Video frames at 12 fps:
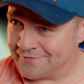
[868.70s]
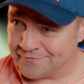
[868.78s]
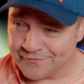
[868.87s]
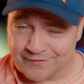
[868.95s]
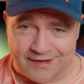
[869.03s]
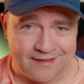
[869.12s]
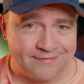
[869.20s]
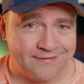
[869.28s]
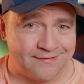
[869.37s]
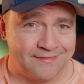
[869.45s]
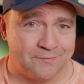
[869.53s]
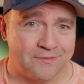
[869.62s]
Forget
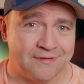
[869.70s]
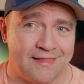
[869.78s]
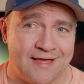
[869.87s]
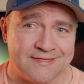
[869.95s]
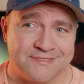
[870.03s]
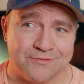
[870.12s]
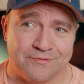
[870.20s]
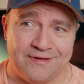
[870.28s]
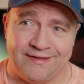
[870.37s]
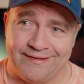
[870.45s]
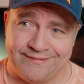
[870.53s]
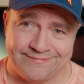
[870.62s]
the Glimmer Glass
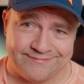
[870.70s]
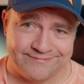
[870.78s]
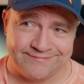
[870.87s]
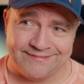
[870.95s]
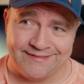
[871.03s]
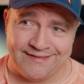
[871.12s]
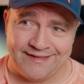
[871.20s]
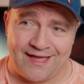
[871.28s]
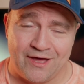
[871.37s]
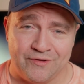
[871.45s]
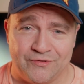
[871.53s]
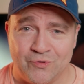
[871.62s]
3
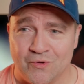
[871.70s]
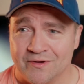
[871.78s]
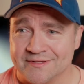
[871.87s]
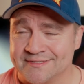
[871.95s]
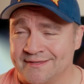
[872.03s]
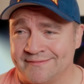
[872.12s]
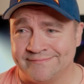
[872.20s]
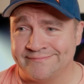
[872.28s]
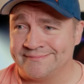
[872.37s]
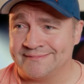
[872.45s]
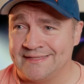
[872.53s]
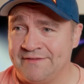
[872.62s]
outdoors,
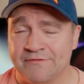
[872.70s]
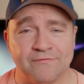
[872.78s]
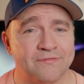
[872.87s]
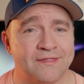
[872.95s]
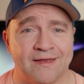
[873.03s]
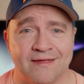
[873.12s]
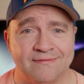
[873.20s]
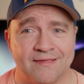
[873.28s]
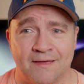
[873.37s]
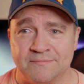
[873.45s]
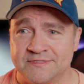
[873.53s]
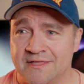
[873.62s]
and even for the
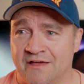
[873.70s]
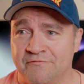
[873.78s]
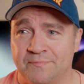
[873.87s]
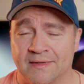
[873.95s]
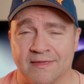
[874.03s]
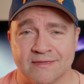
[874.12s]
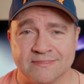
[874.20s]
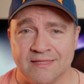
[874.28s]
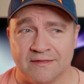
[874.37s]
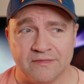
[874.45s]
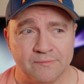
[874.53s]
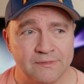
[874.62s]
nighttime stuff, because
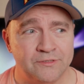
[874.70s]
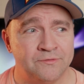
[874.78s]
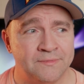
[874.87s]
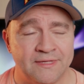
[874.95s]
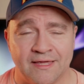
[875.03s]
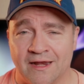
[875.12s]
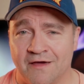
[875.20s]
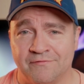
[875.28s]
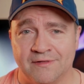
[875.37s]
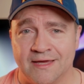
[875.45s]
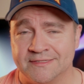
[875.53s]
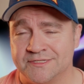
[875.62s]
like the bloom that you get
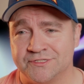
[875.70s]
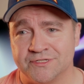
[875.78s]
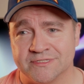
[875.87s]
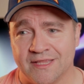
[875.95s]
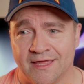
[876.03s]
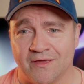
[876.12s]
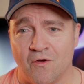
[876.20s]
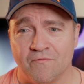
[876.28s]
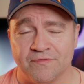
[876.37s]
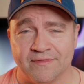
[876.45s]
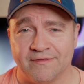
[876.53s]
off lights is just like over the